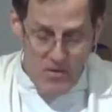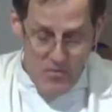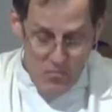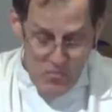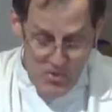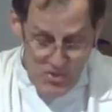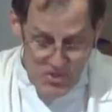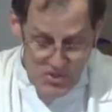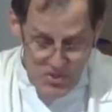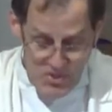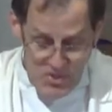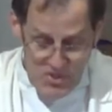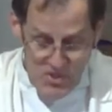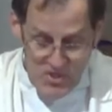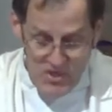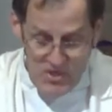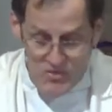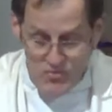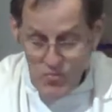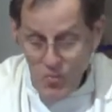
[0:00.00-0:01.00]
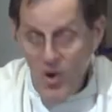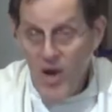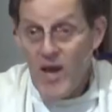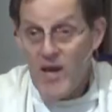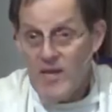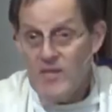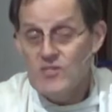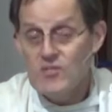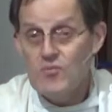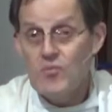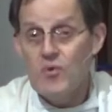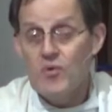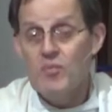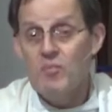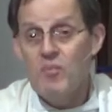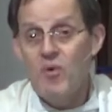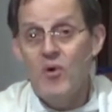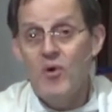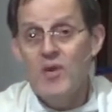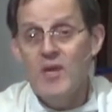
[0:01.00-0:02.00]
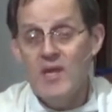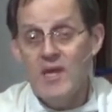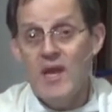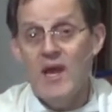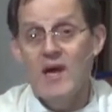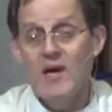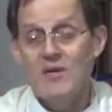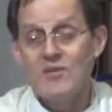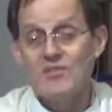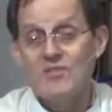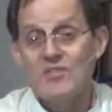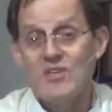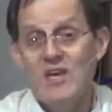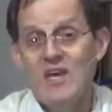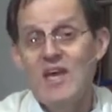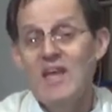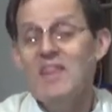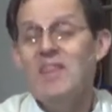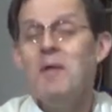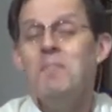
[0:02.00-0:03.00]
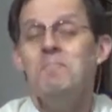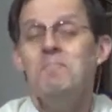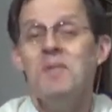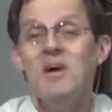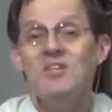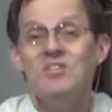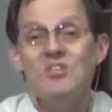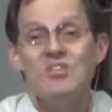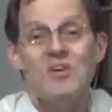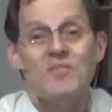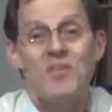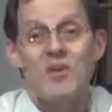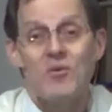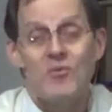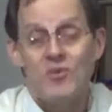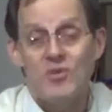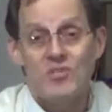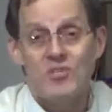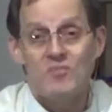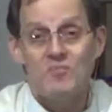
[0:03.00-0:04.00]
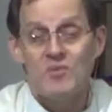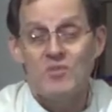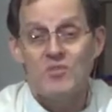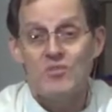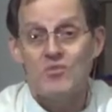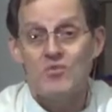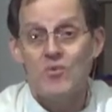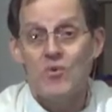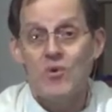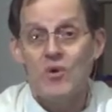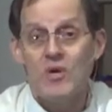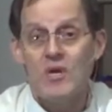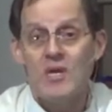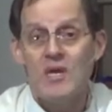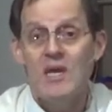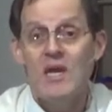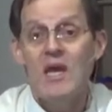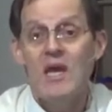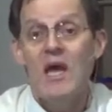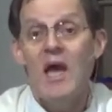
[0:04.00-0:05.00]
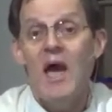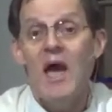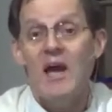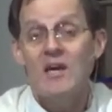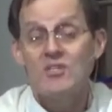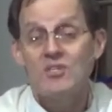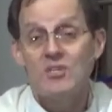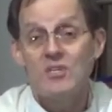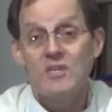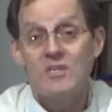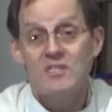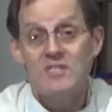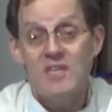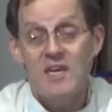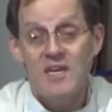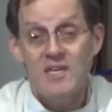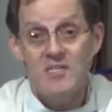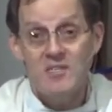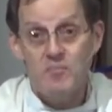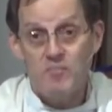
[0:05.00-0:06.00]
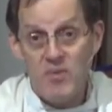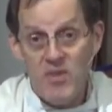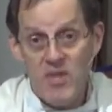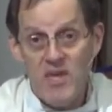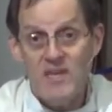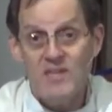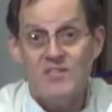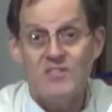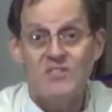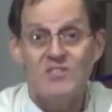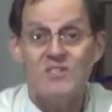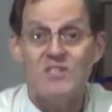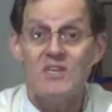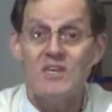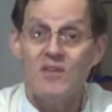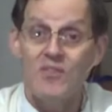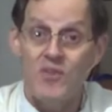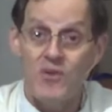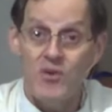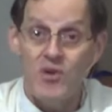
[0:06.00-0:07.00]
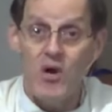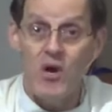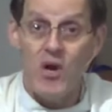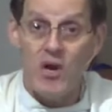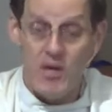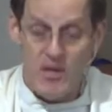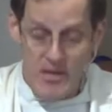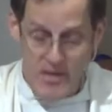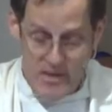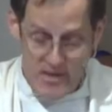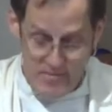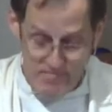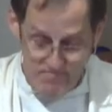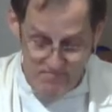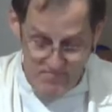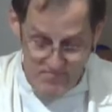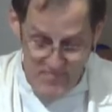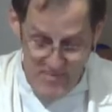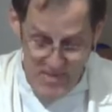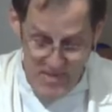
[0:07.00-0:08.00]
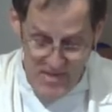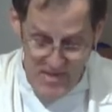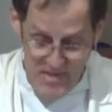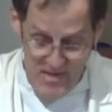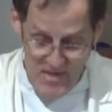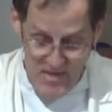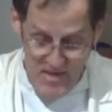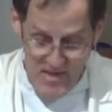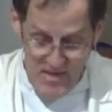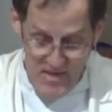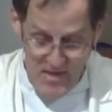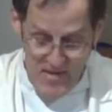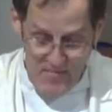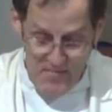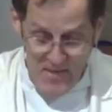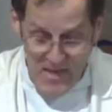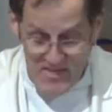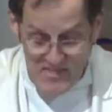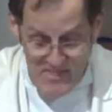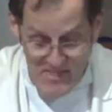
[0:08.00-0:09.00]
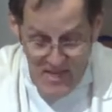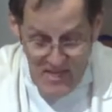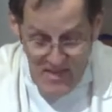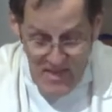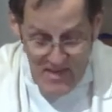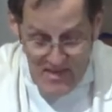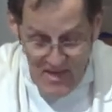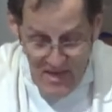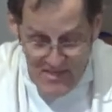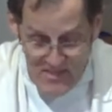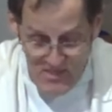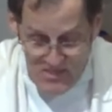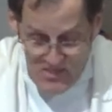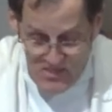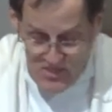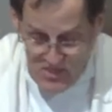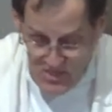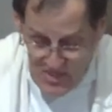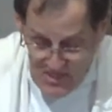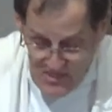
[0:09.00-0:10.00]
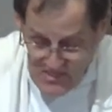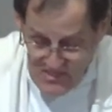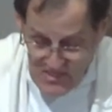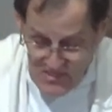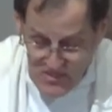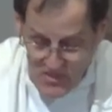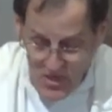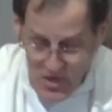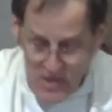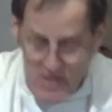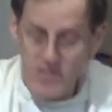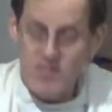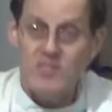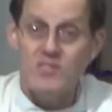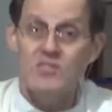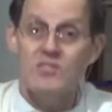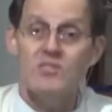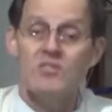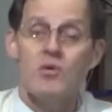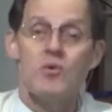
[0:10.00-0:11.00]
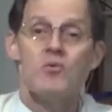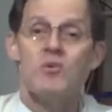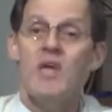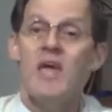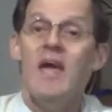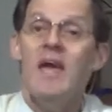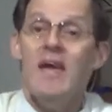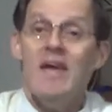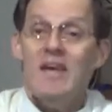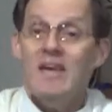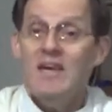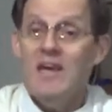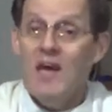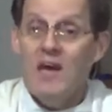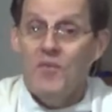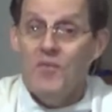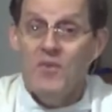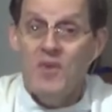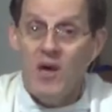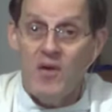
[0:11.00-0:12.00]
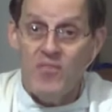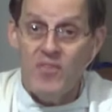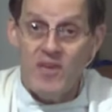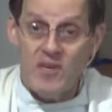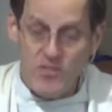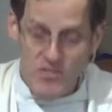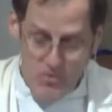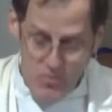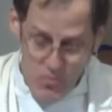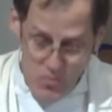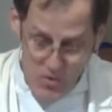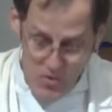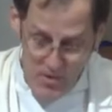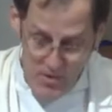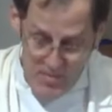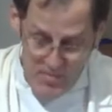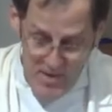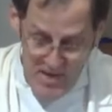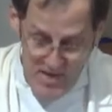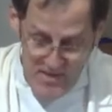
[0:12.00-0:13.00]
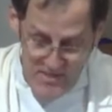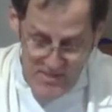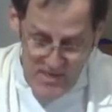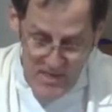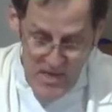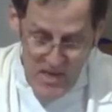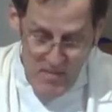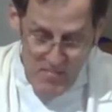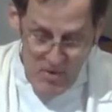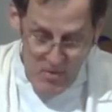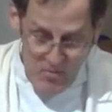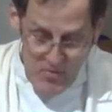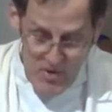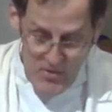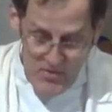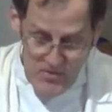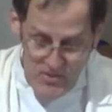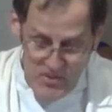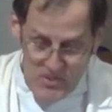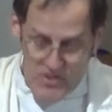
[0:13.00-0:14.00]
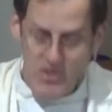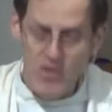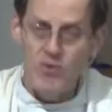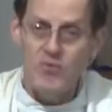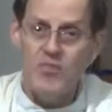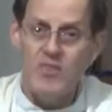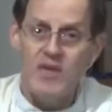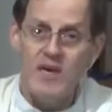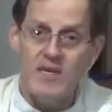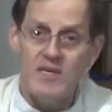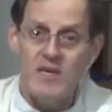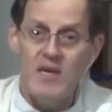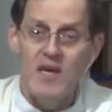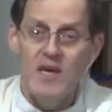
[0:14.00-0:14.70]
which is why it's worth pointing out that much of the Christmas story actually takes place in the dark. I say that not to suggest that darkness is okay and nothing to worry about, but rather to note that